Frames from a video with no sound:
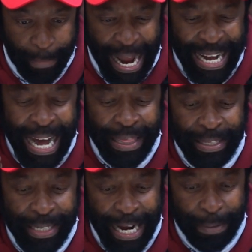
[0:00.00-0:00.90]
At
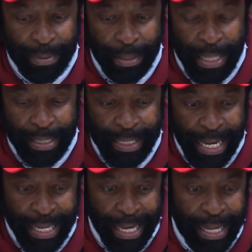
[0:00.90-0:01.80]
other times, they're
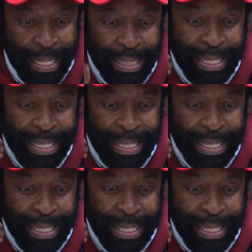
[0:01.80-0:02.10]
saying here,